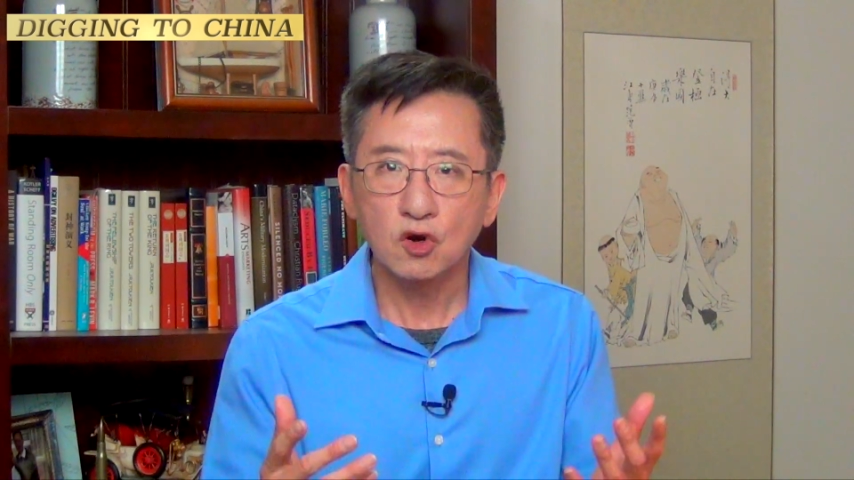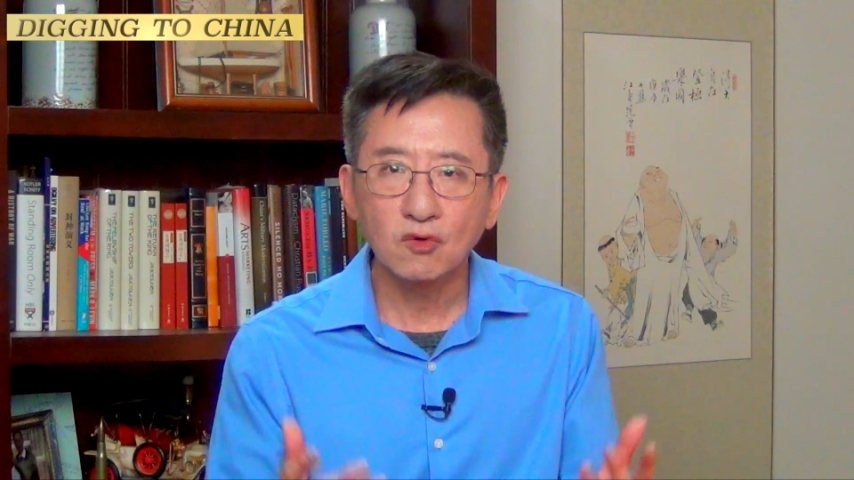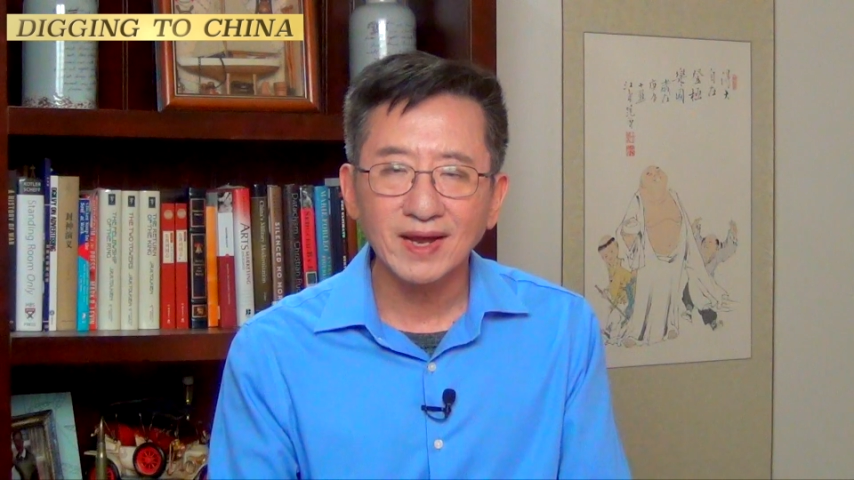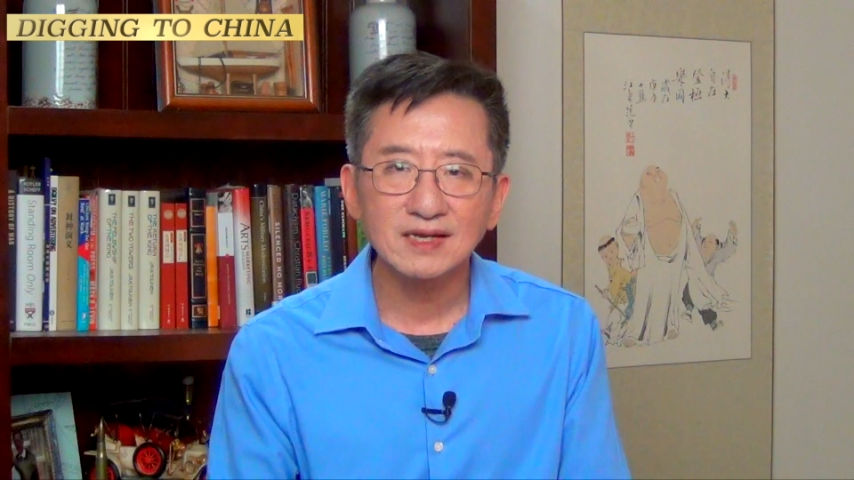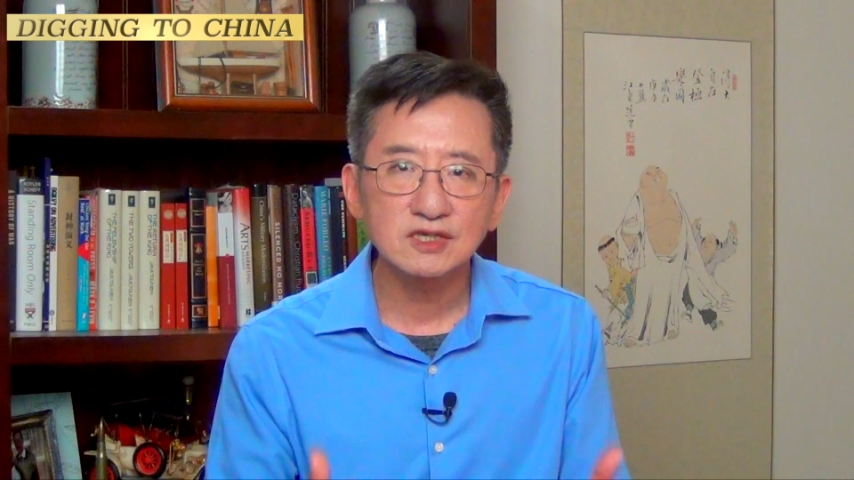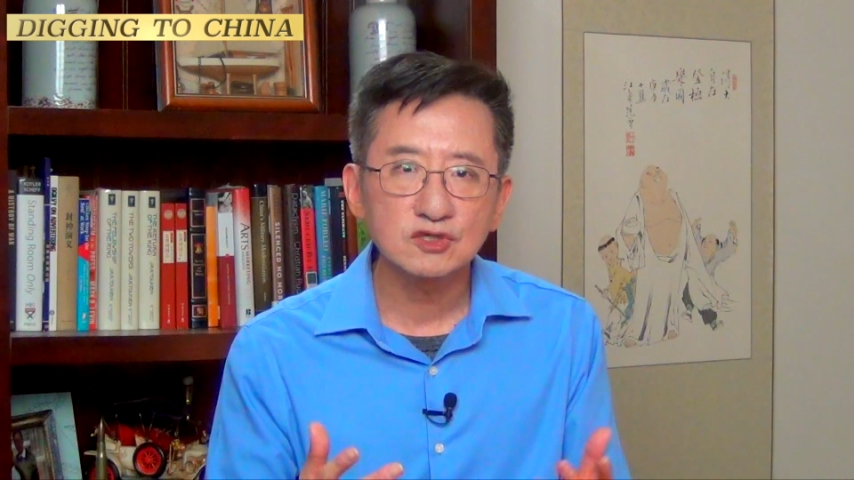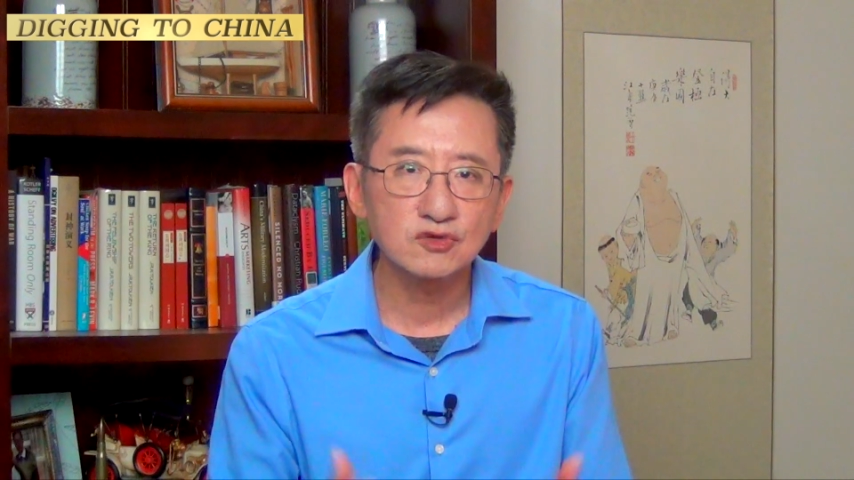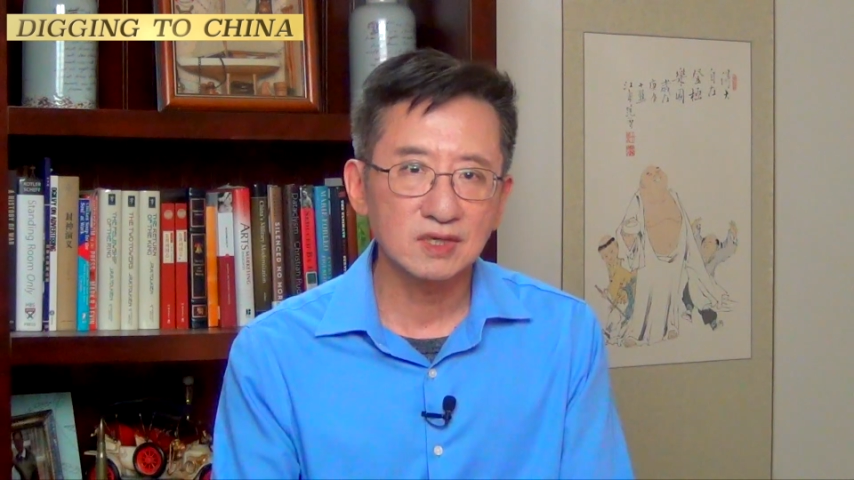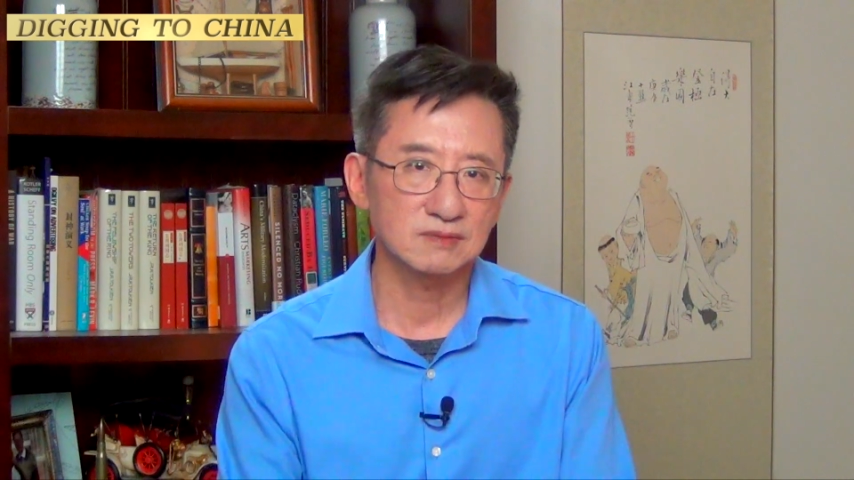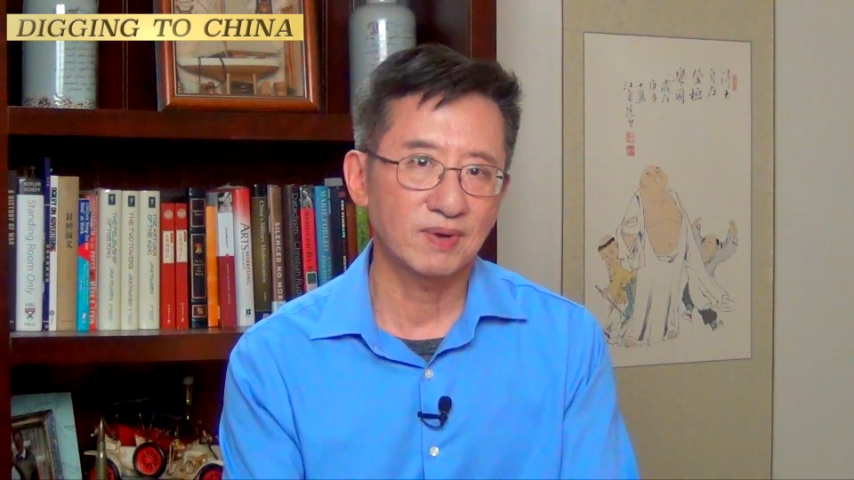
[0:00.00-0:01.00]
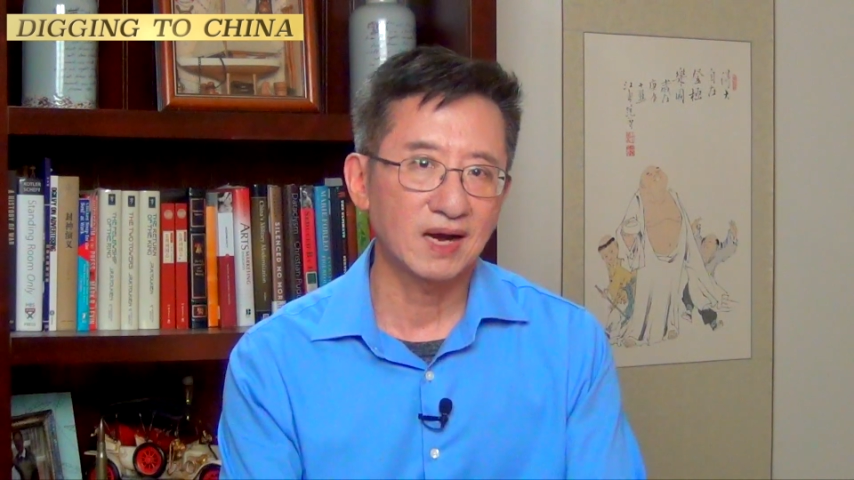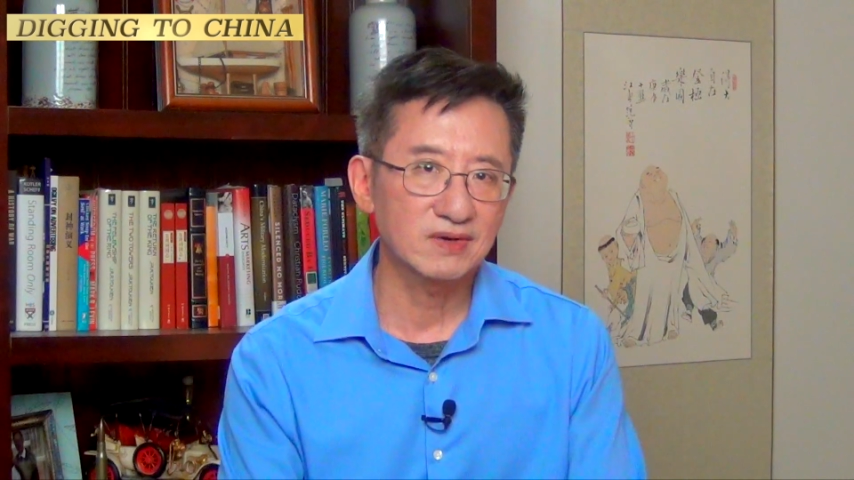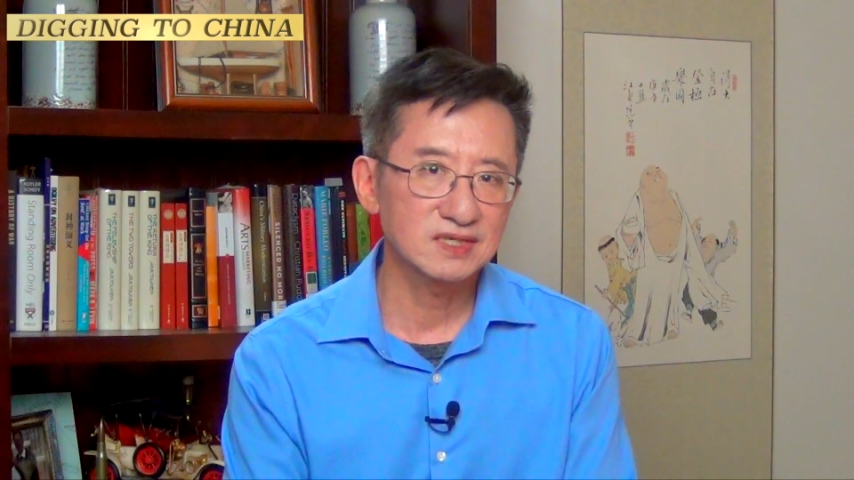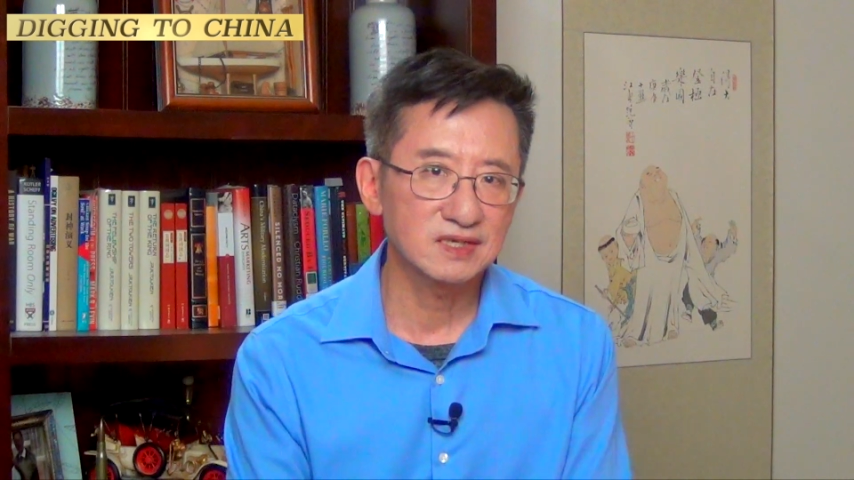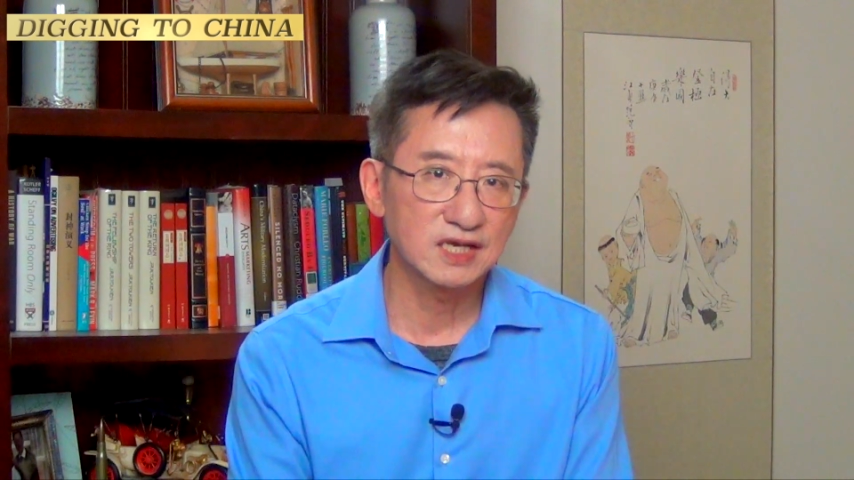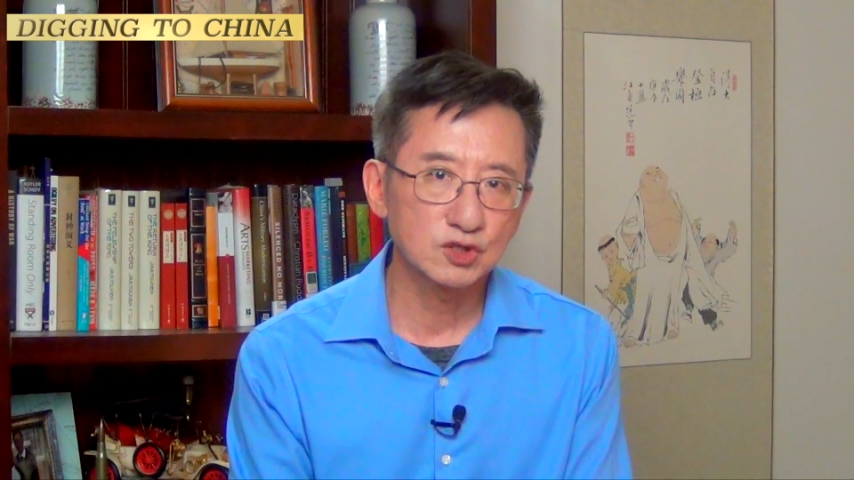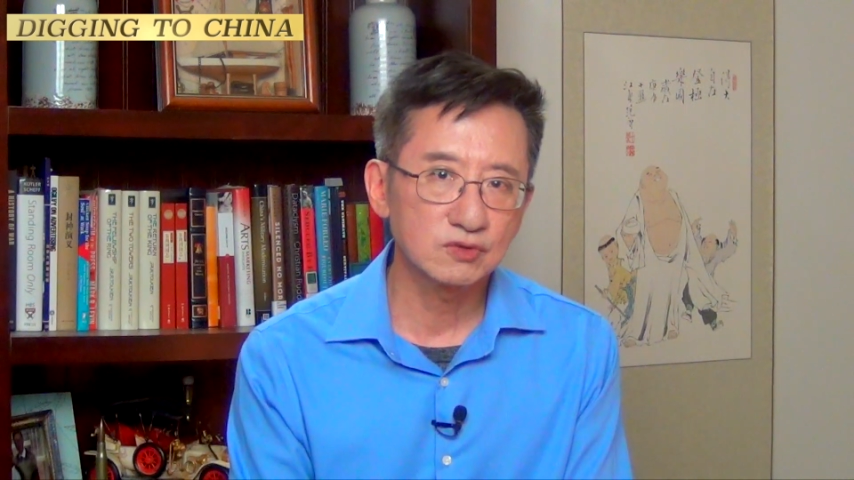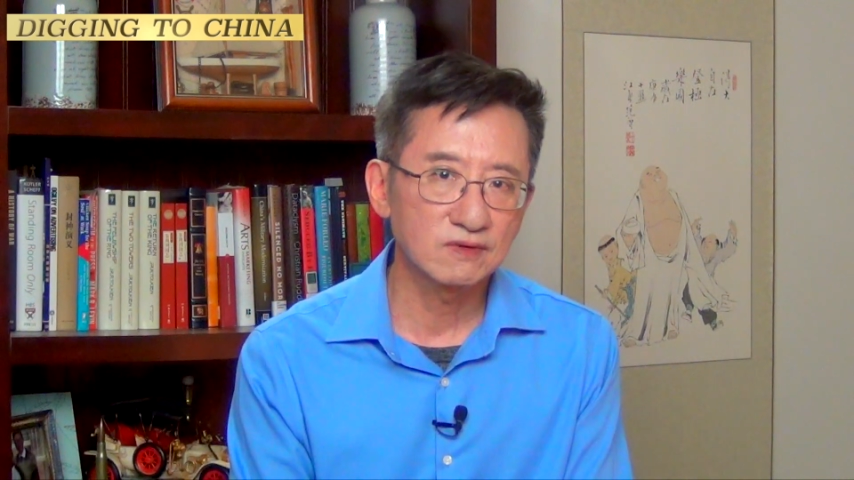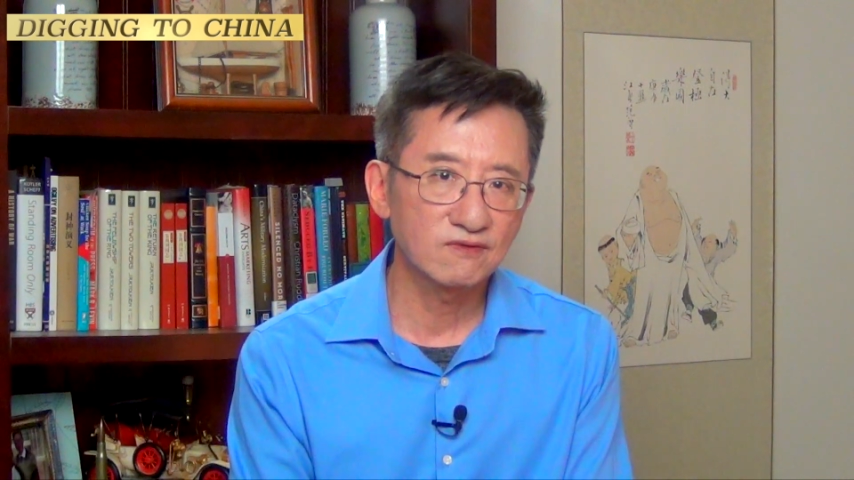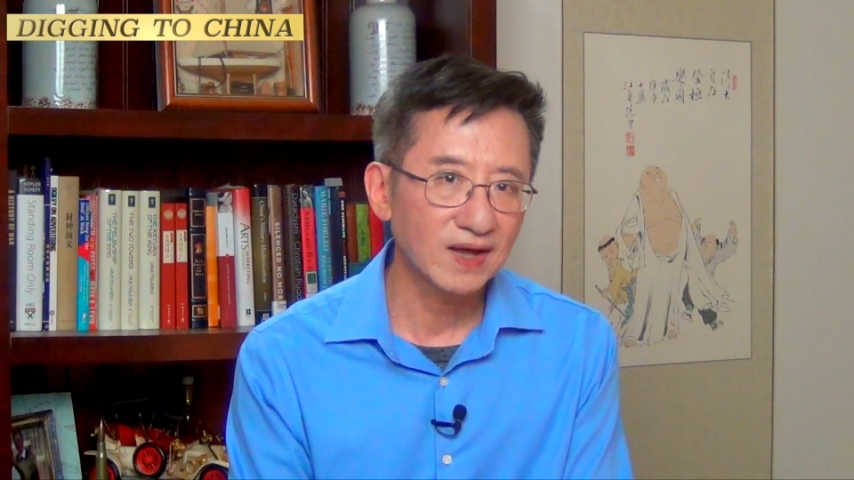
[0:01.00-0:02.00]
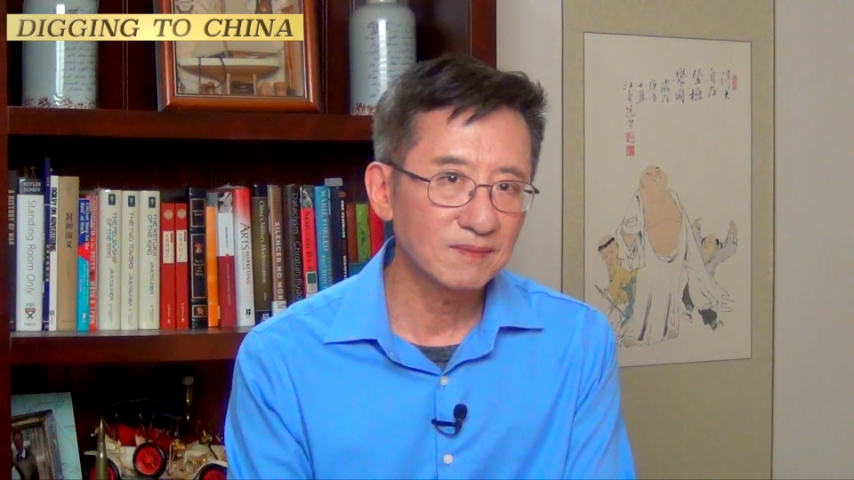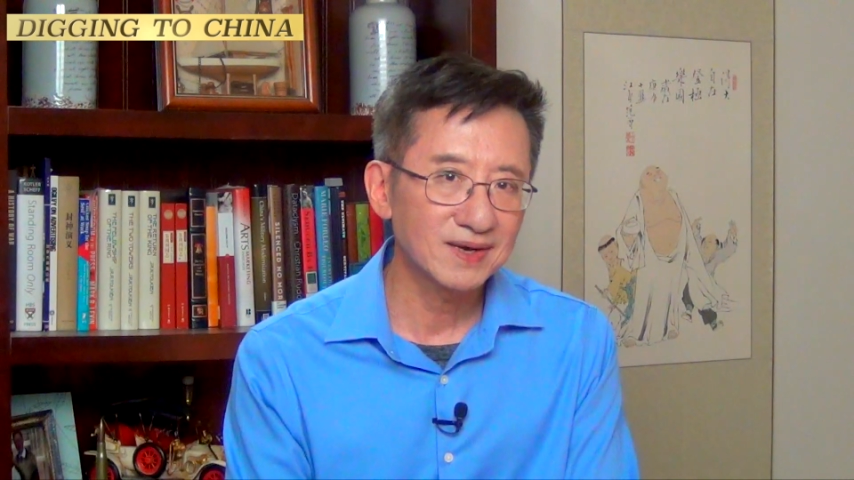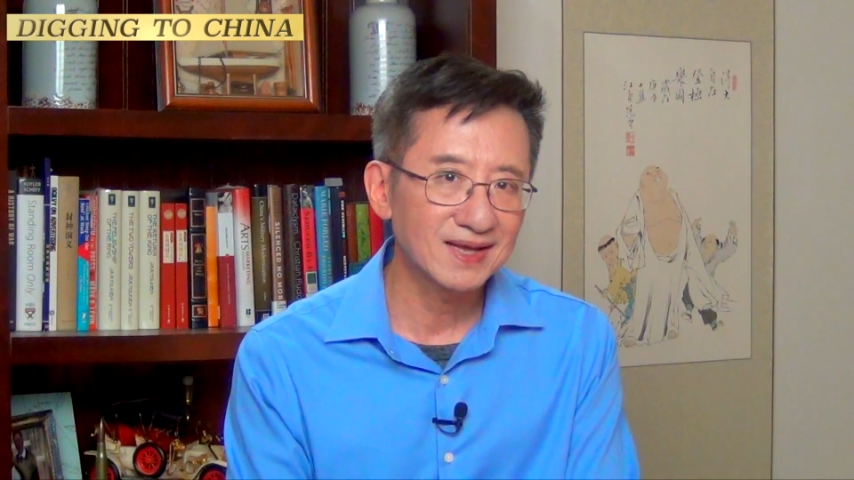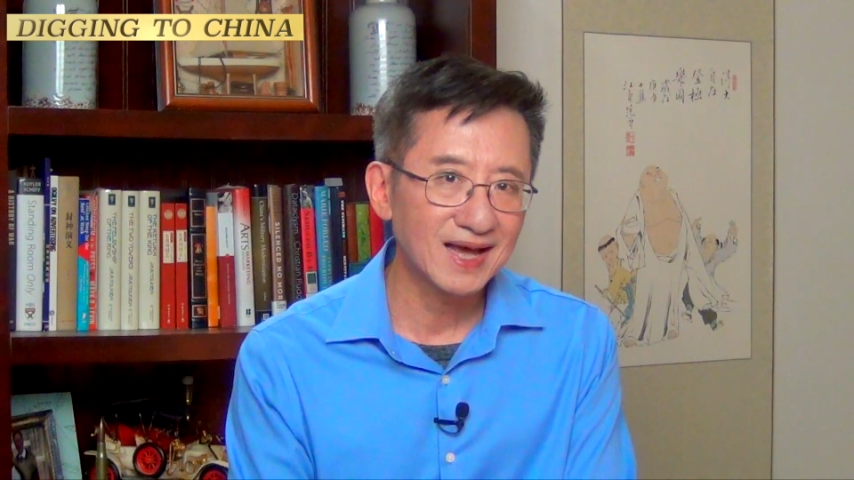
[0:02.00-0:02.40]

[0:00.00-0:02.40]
greater transparency into the family